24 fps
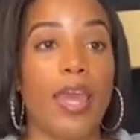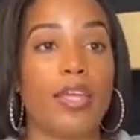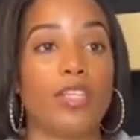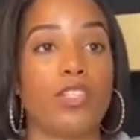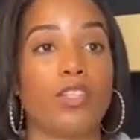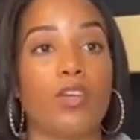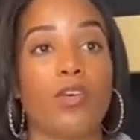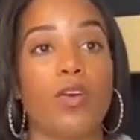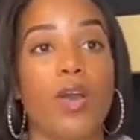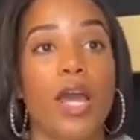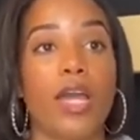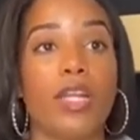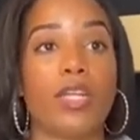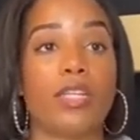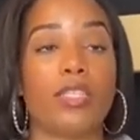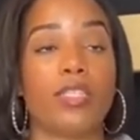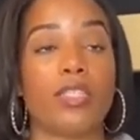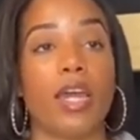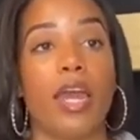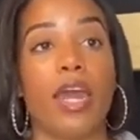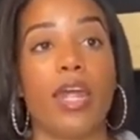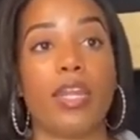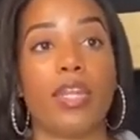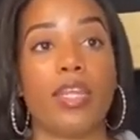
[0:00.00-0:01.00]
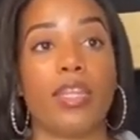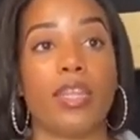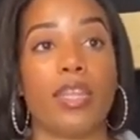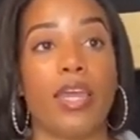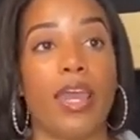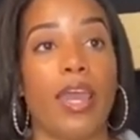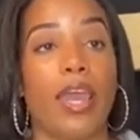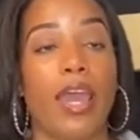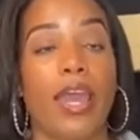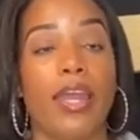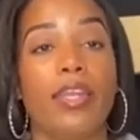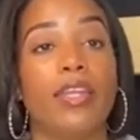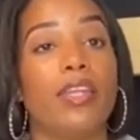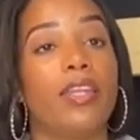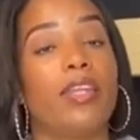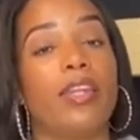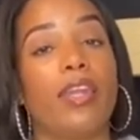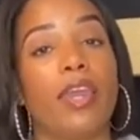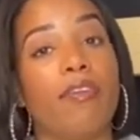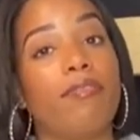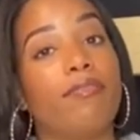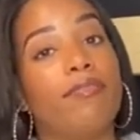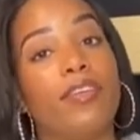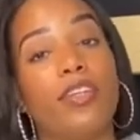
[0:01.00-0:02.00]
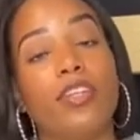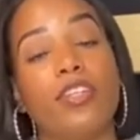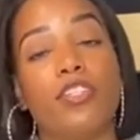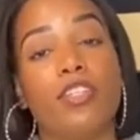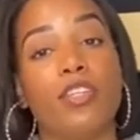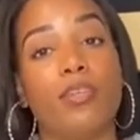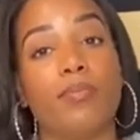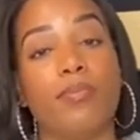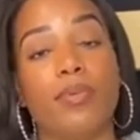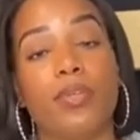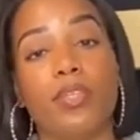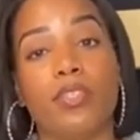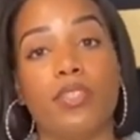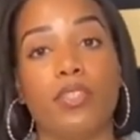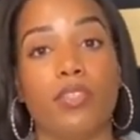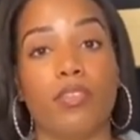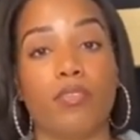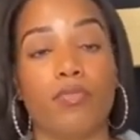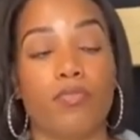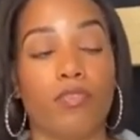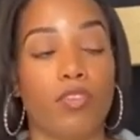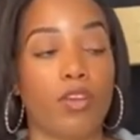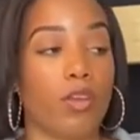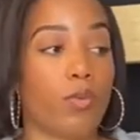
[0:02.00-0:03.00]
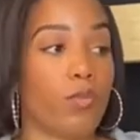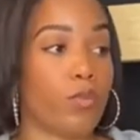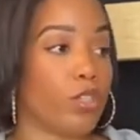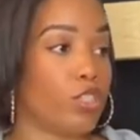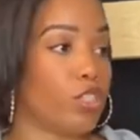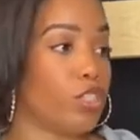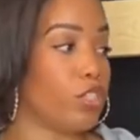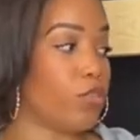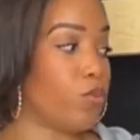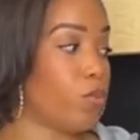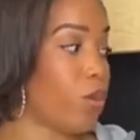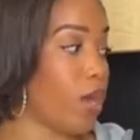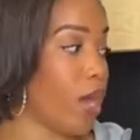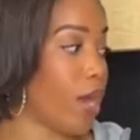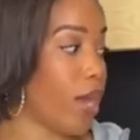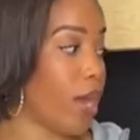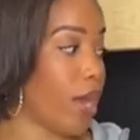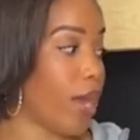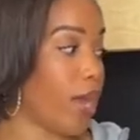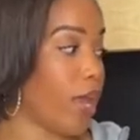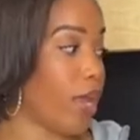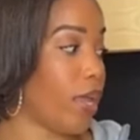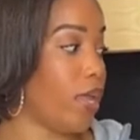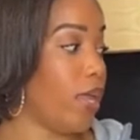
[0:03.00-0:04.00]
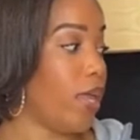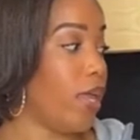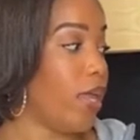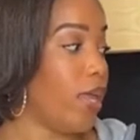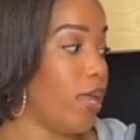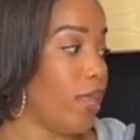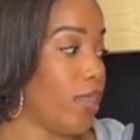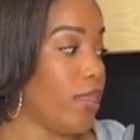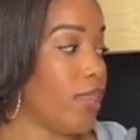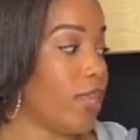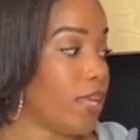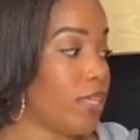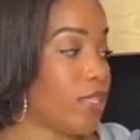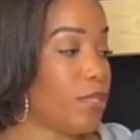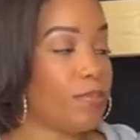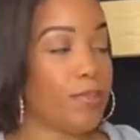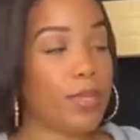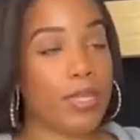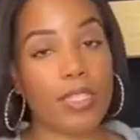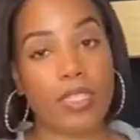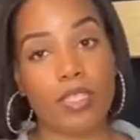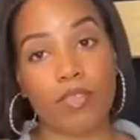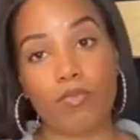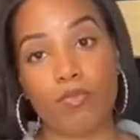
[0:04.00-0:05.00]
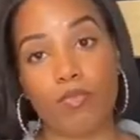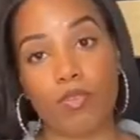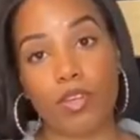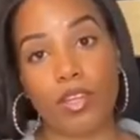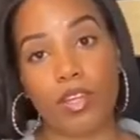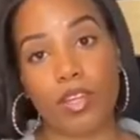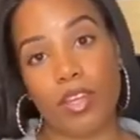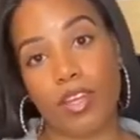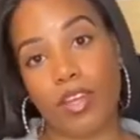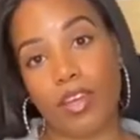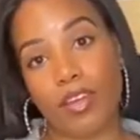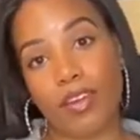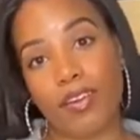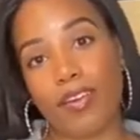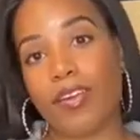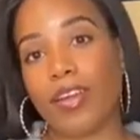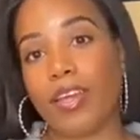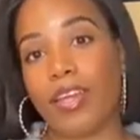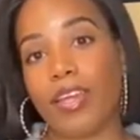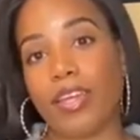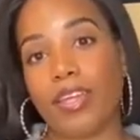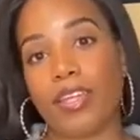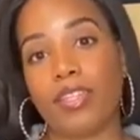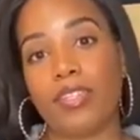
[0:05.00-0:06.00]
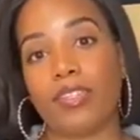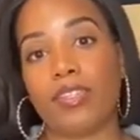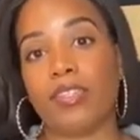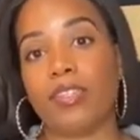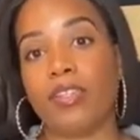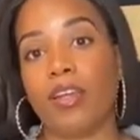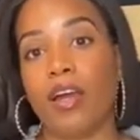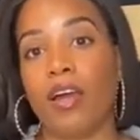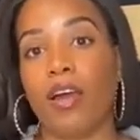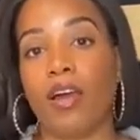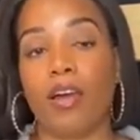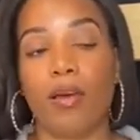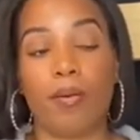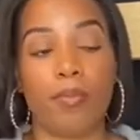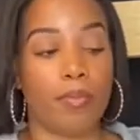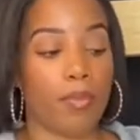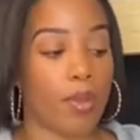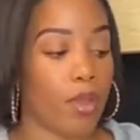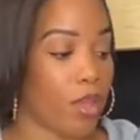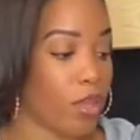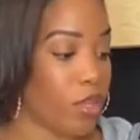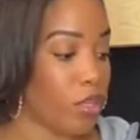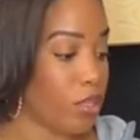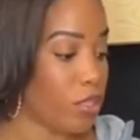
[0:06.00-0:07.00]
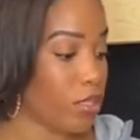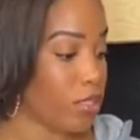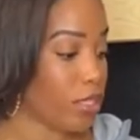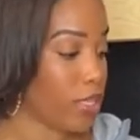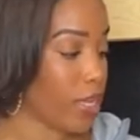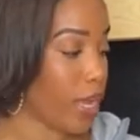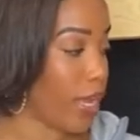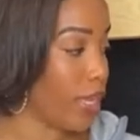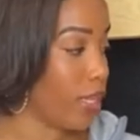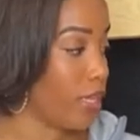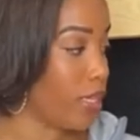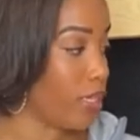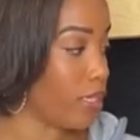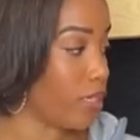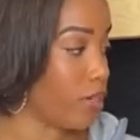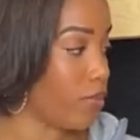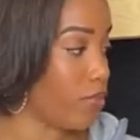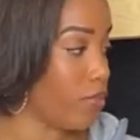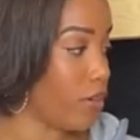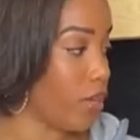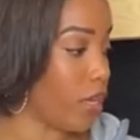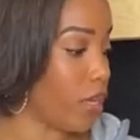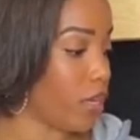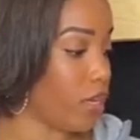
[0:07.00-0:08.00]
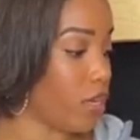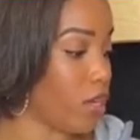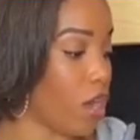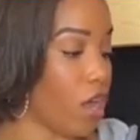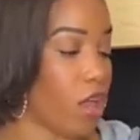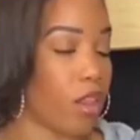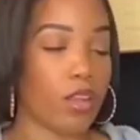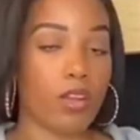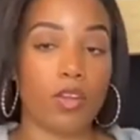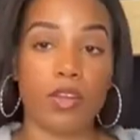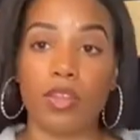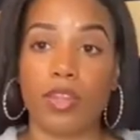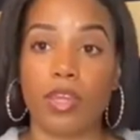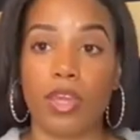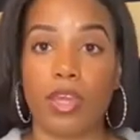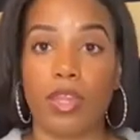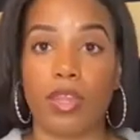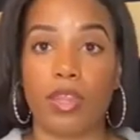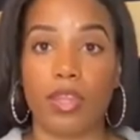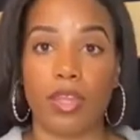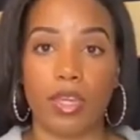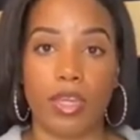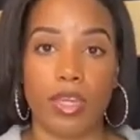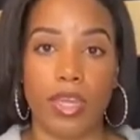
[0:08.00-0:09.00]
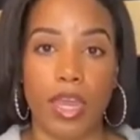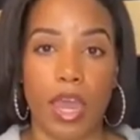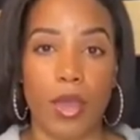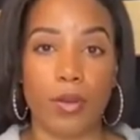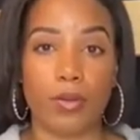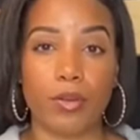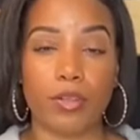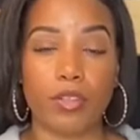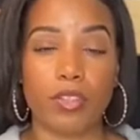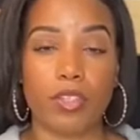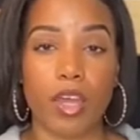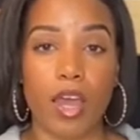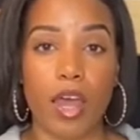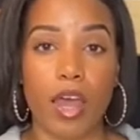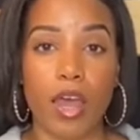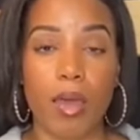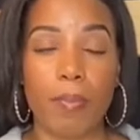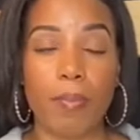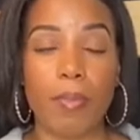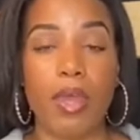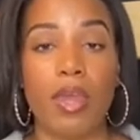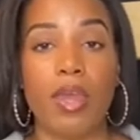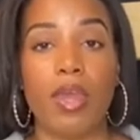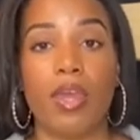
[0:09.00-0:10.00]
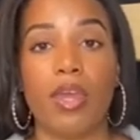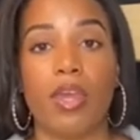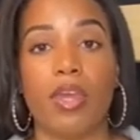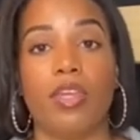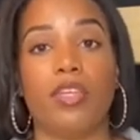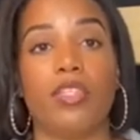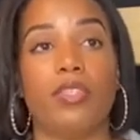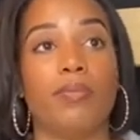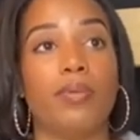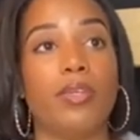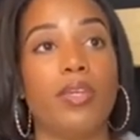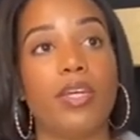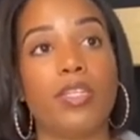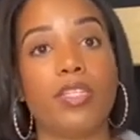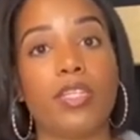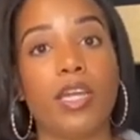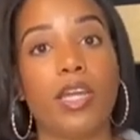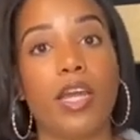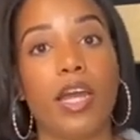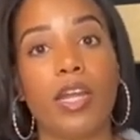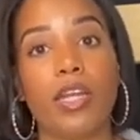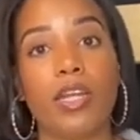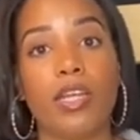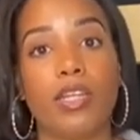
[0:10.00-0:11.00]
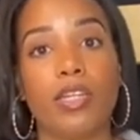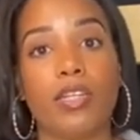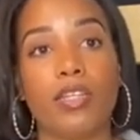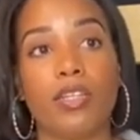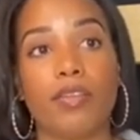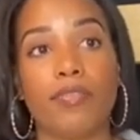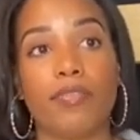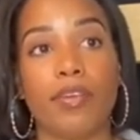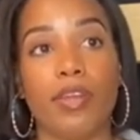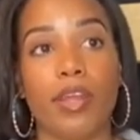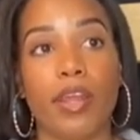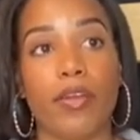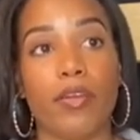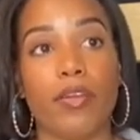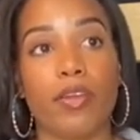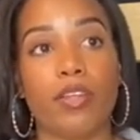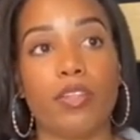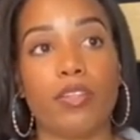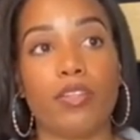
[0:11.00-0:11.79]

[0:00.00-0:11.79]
So I decided that I needed a finishing piece in the front, which is why this piece of wood here is slightly different in color than the countertop. It's because I got it in a different area.